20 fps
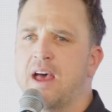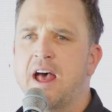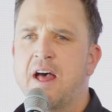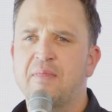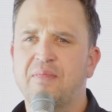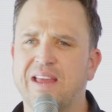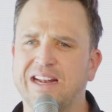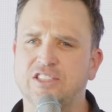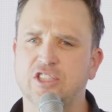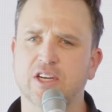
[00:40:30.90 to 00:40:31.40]

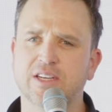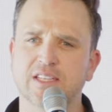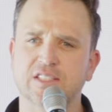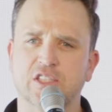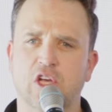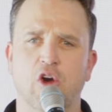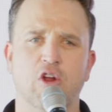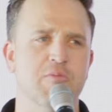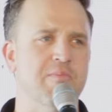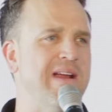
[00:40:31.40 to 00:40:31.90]
They took his
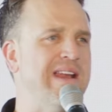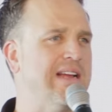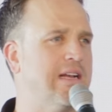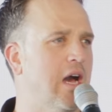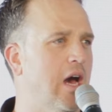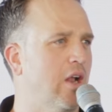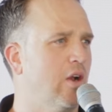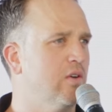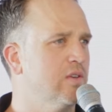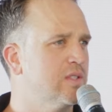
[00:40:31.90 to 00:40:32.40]
coat of many
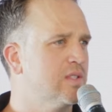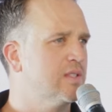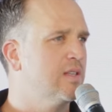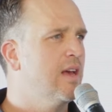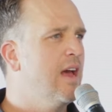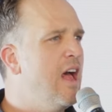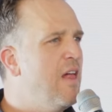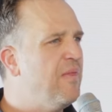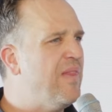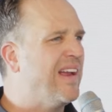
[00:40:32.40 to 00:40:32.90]
colors.
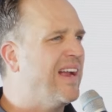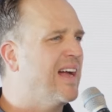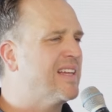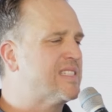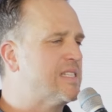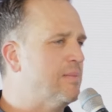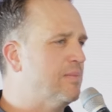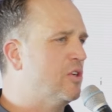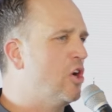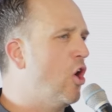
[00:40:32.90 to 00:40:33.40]
They got
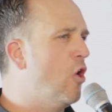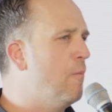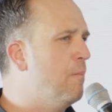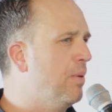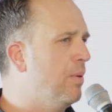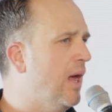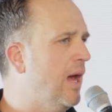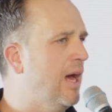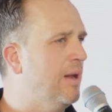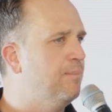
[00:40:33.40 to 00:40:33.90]
some goat
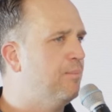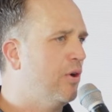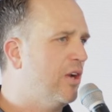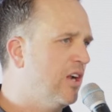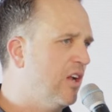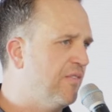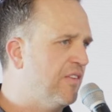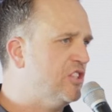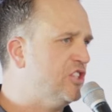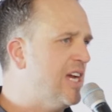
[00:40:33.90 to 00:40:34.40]
blood, put it
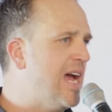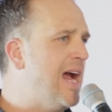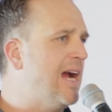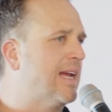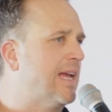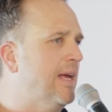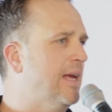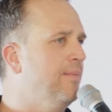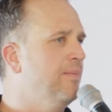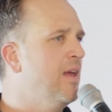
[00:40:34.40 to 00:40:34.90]
on the
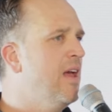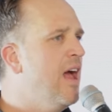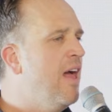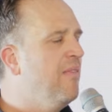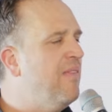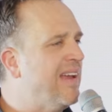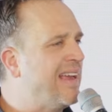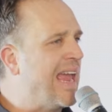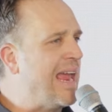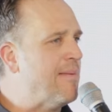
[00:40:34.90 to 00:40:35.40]
jacket.
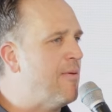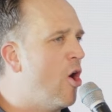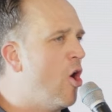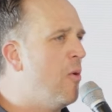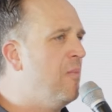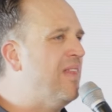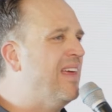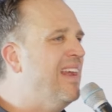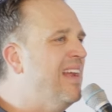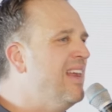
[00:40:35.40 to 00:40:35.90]
They came
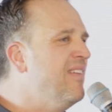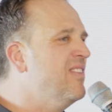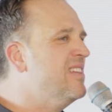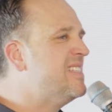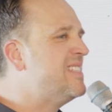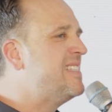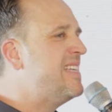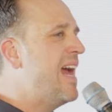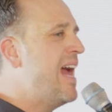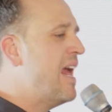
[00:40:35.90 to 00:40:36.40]
home. They didn't even
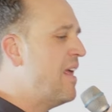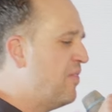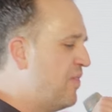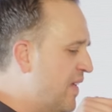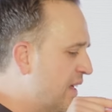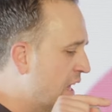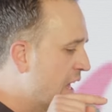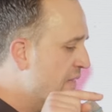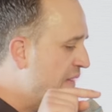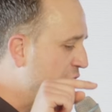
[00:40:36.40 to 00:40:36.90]
say
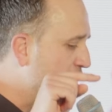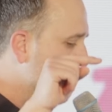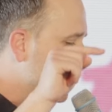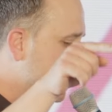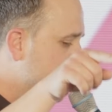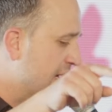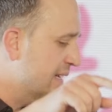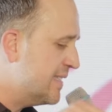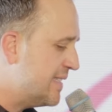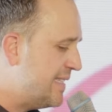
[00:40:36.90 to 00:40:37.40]
th that your
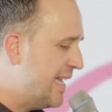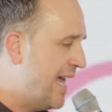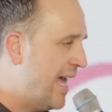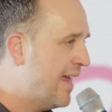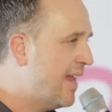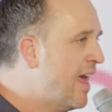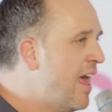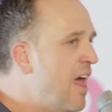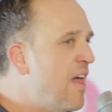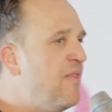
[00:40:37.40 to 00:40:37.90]
son's
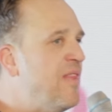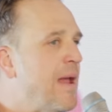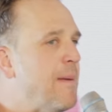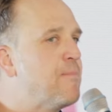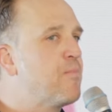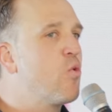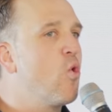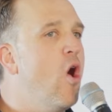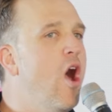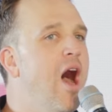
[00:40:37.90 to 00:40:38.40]
dead. They
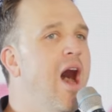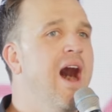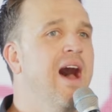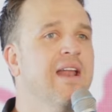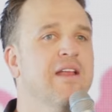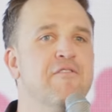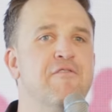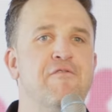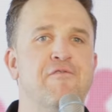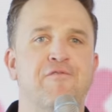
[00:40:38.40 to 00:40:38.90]
brought
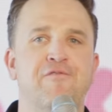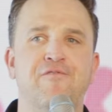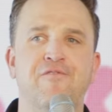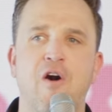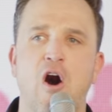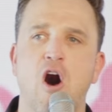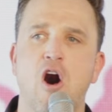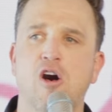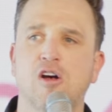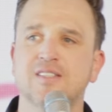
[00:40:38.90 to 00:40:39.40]

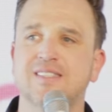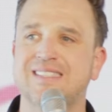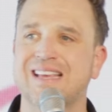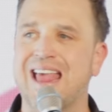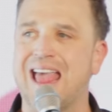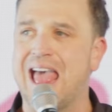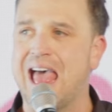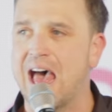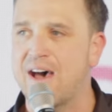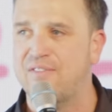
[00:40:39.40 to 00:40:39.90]
false
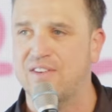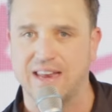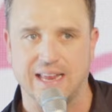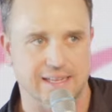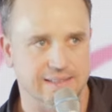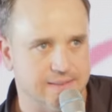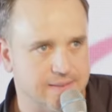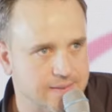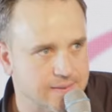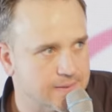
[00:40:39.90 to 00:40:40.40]

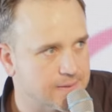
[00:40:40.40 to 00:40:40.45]
evidence.